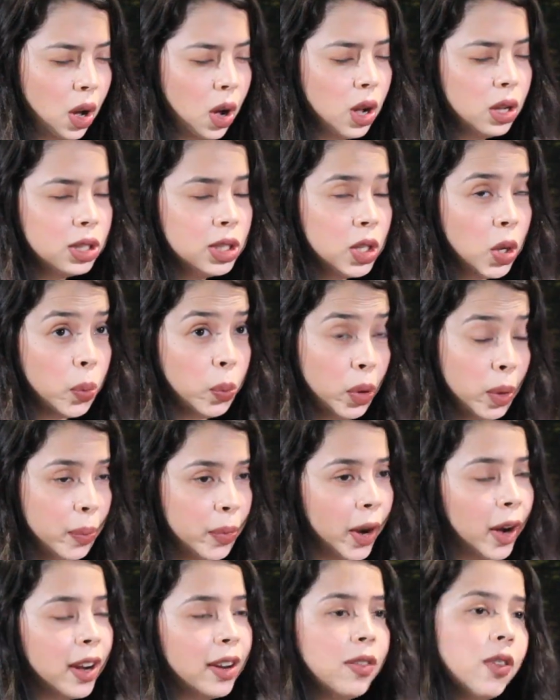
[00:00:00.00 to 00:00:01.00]
Also,
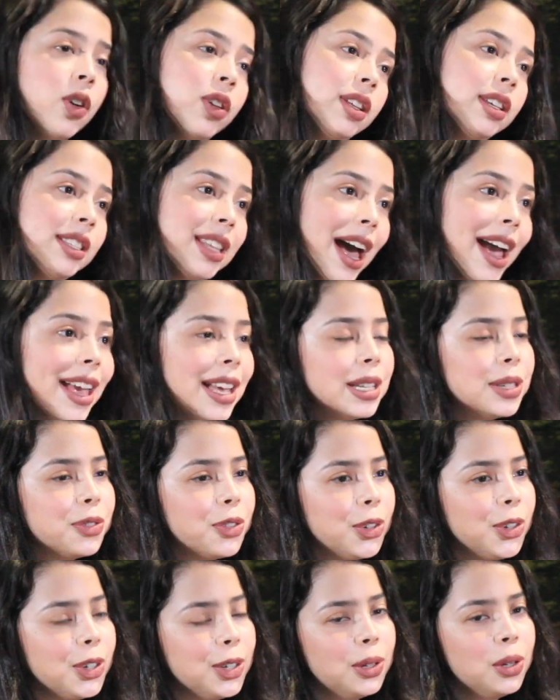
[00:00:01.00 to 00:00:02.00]
preparing for the science
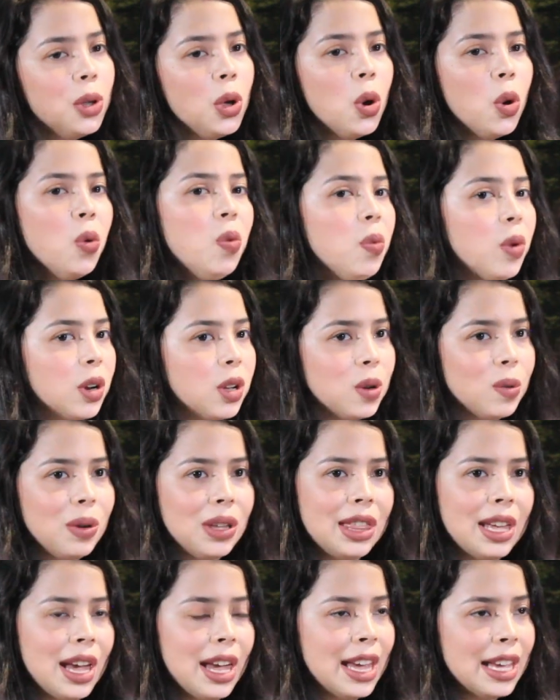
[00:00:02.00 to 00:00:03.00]
fair, working
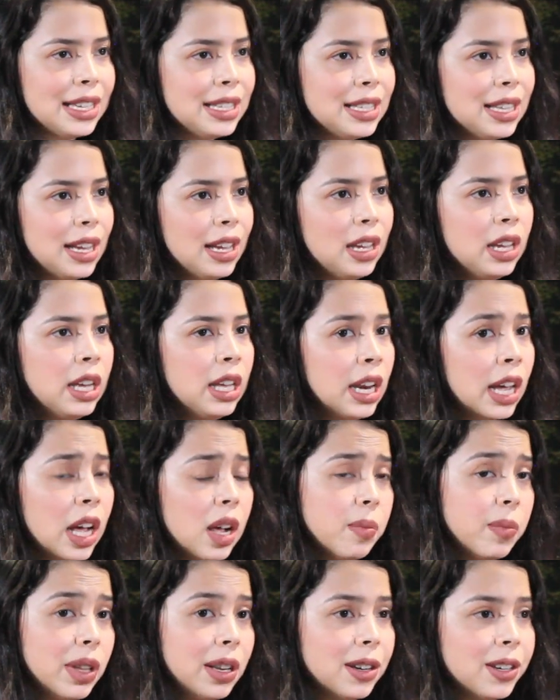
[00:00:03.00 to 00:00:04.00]
with that essay, it
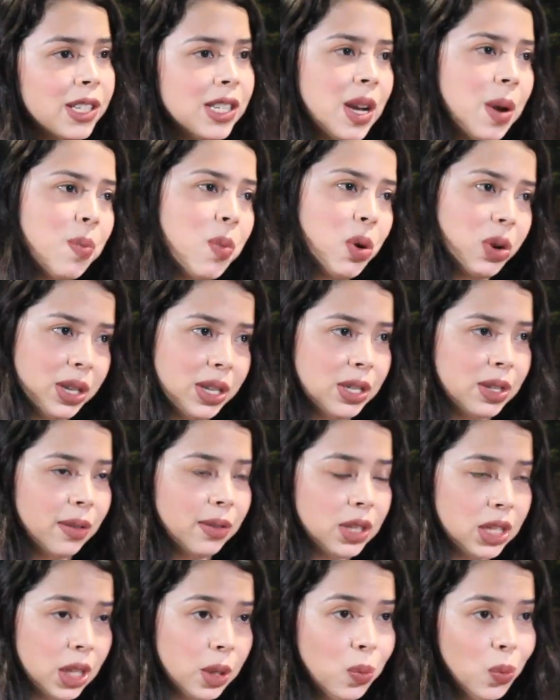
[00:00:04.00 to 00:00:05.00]
helped me learn the importance of
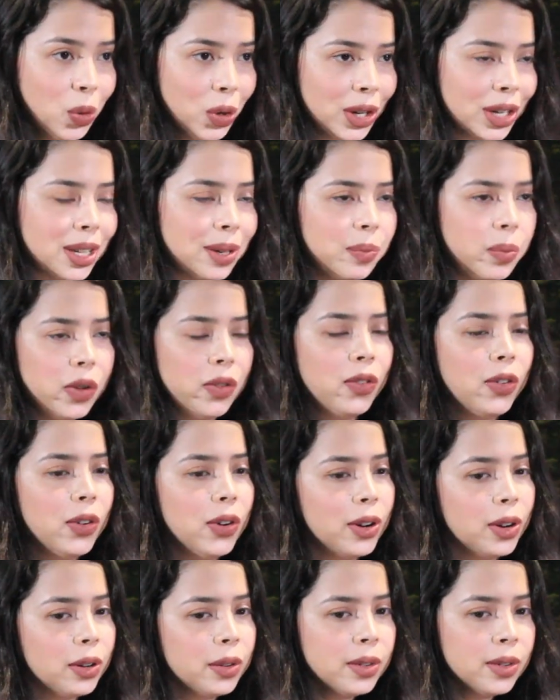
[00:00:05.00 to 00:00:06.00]
teamwork.
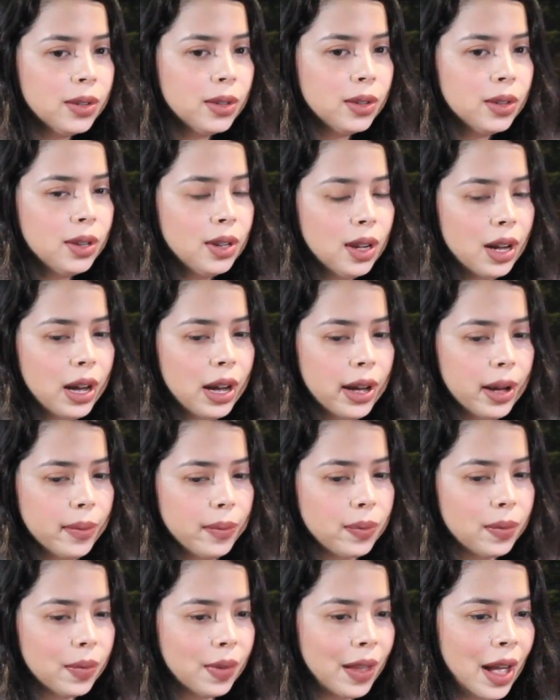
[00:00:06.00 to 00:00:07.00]
Before,
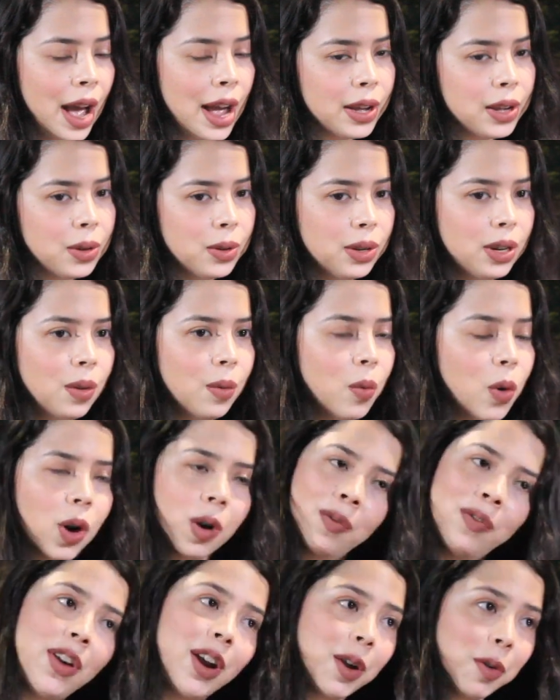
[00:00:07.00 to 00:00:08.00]
I couldn't
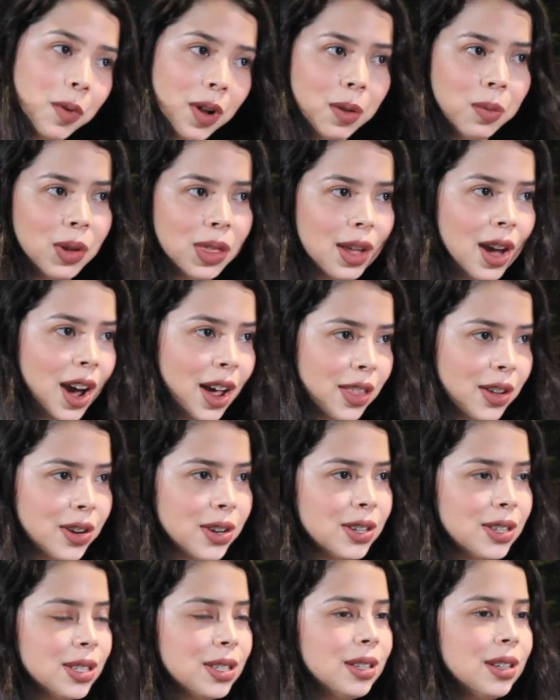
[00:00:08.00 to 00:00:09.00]
work very well with
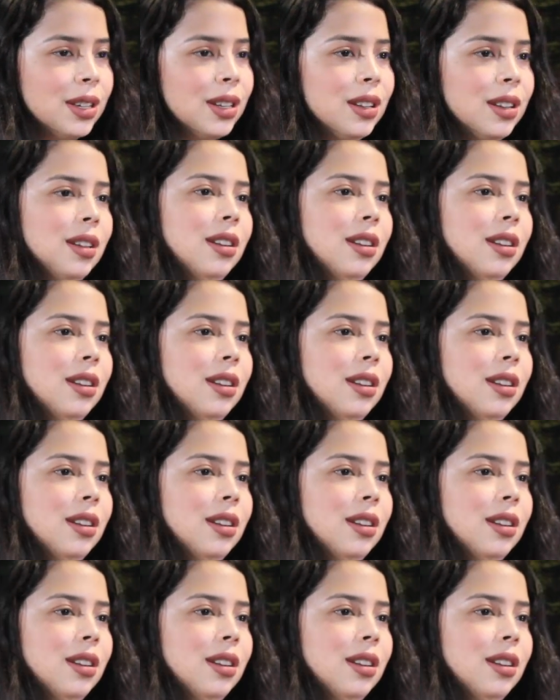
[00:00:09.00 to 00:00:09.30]
others,